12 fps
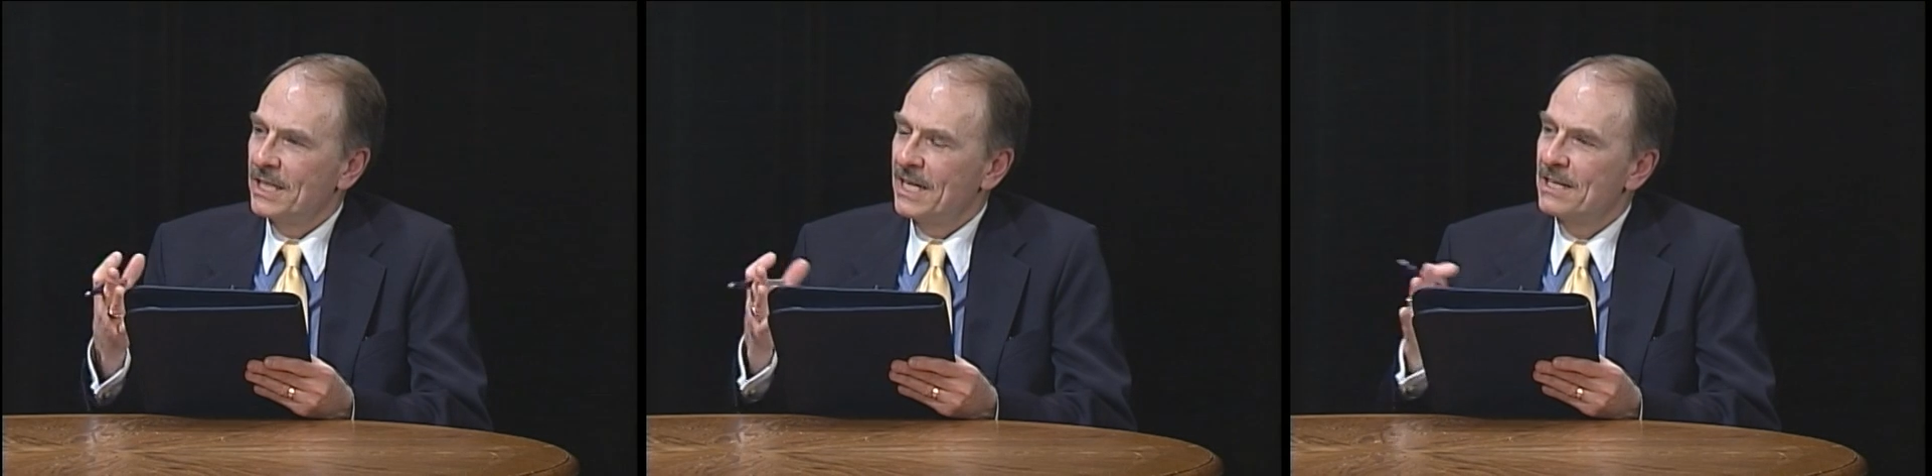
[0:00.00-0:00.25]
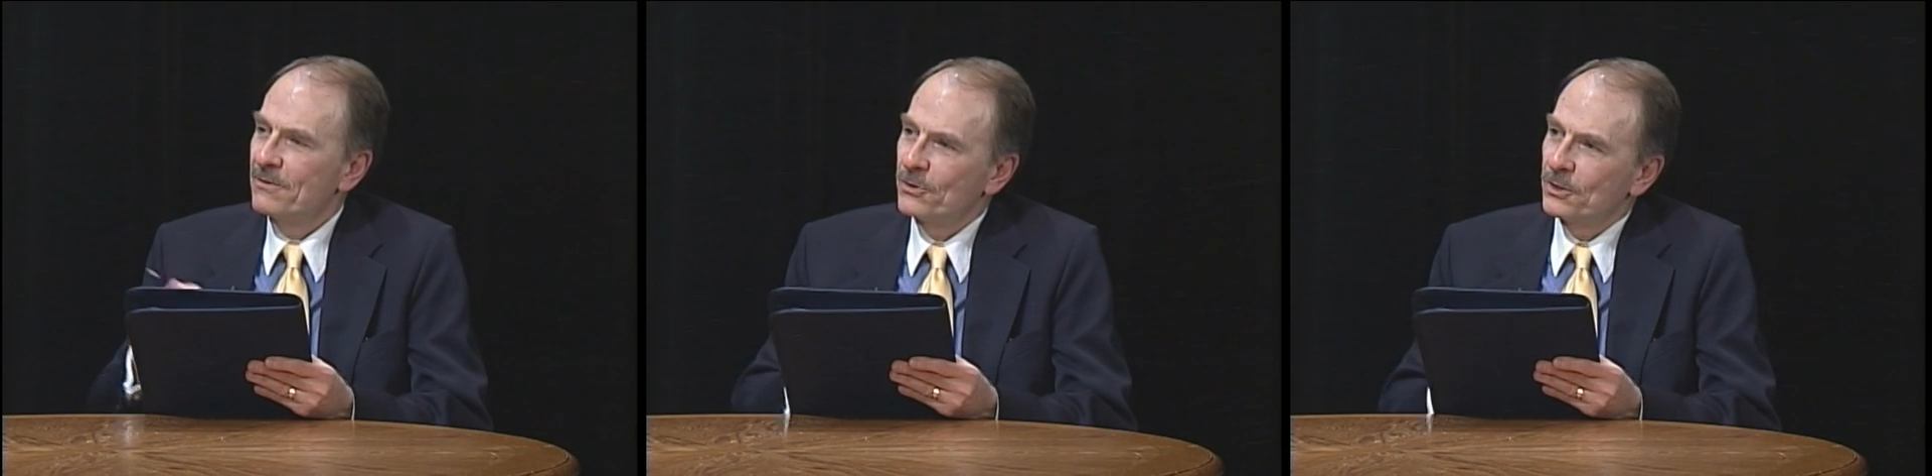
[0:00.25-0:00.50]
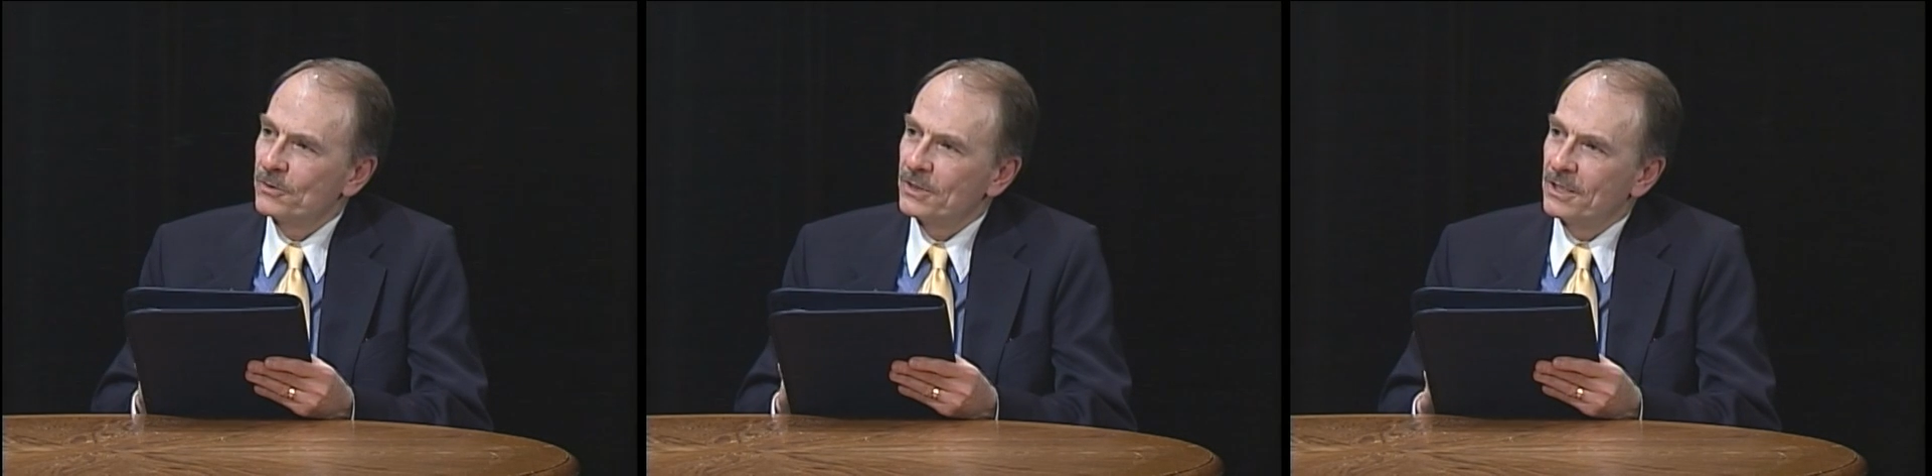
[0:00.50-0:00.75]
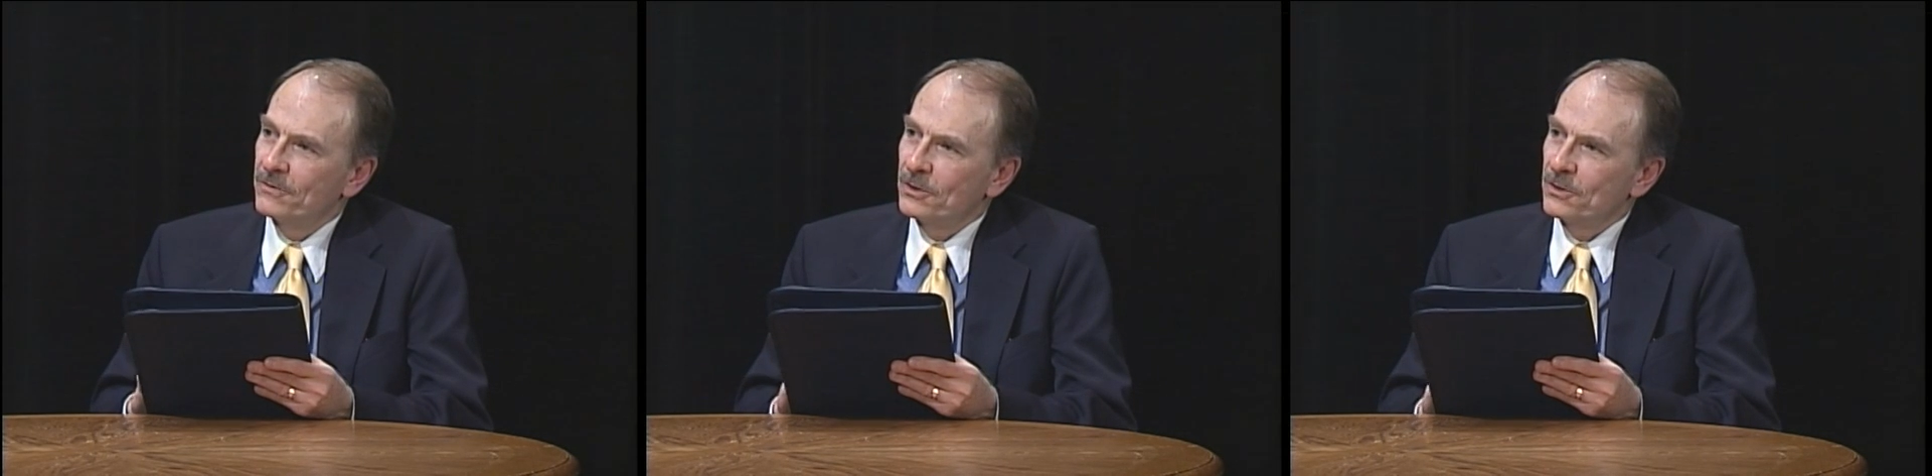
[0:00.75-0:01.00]
end of
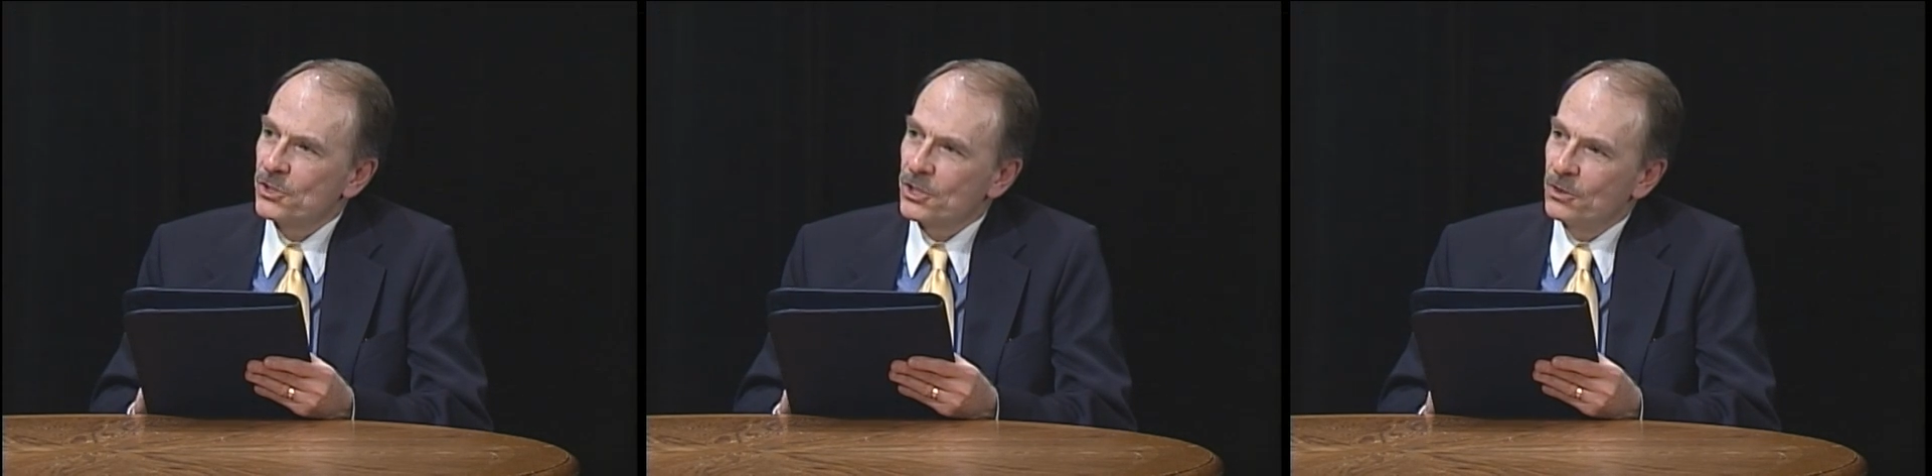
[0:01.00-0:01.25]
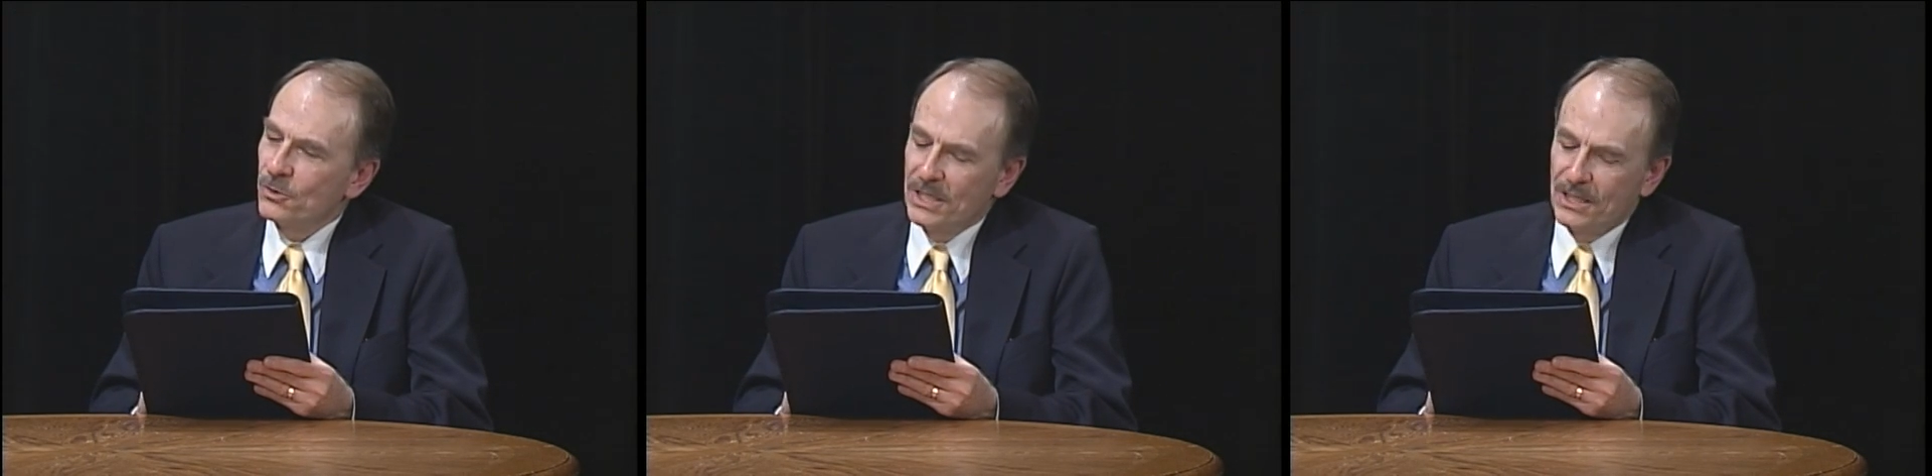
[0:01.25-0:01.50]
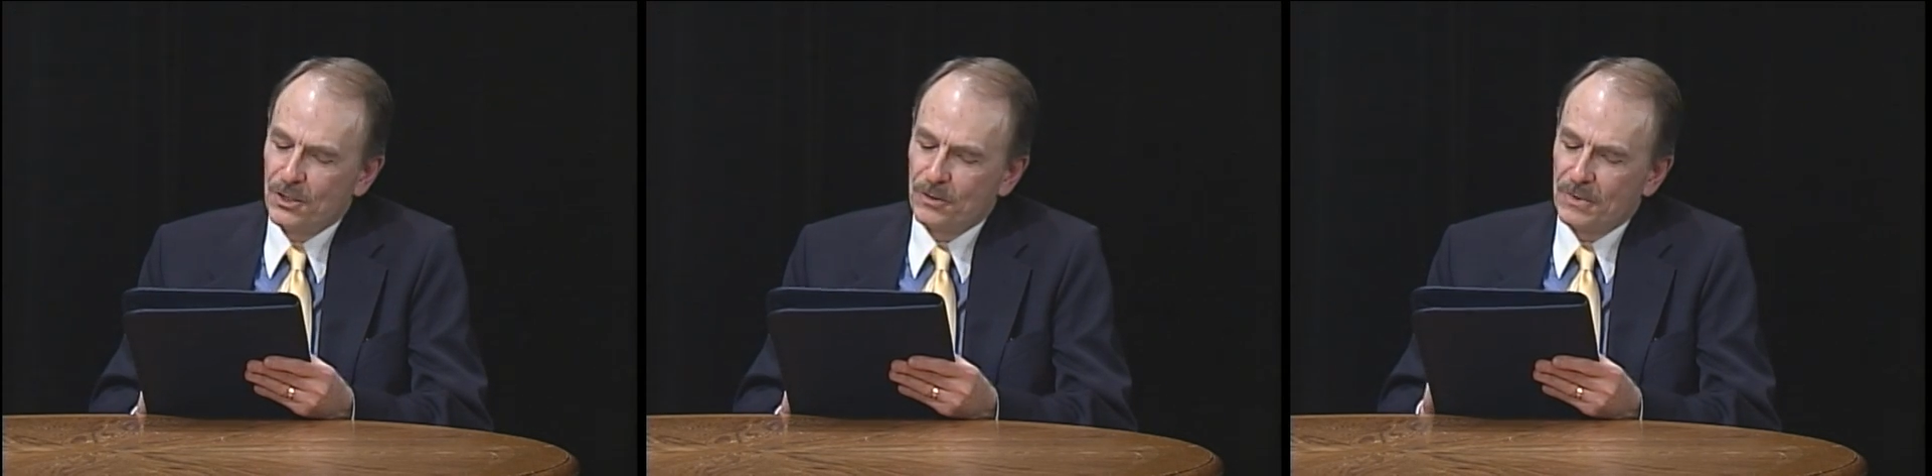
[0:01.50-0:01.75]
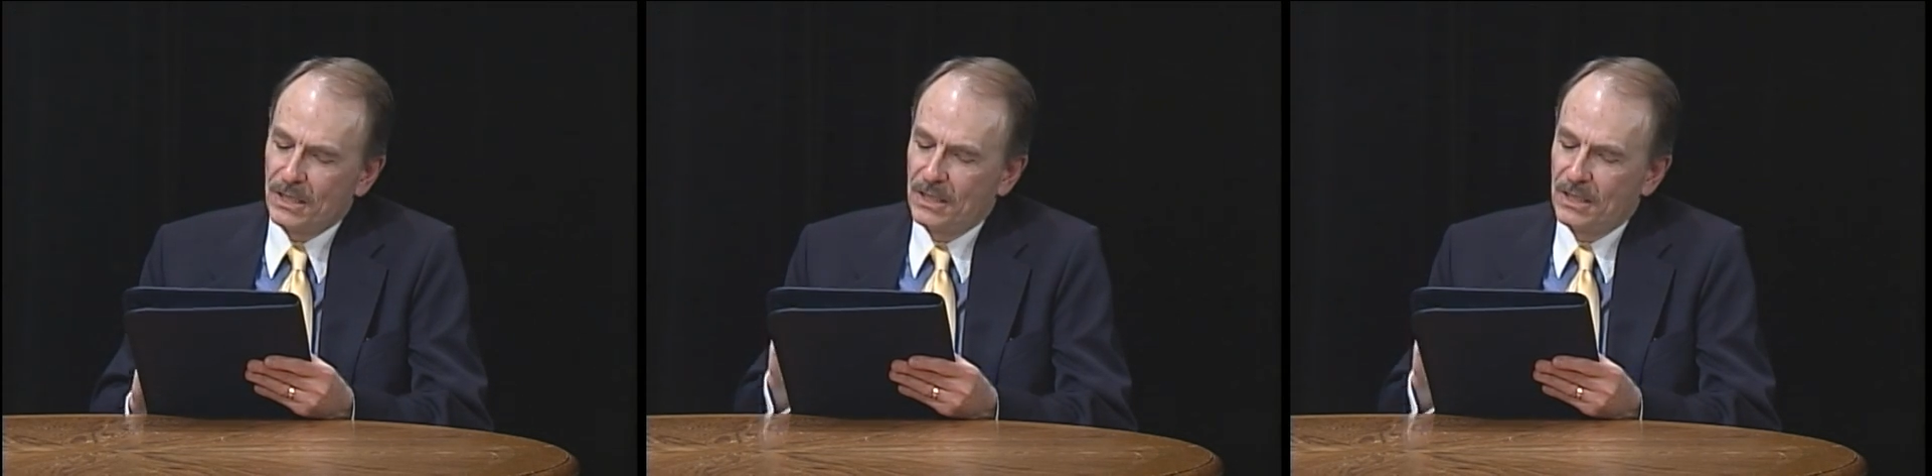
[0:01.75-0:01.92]
our show here.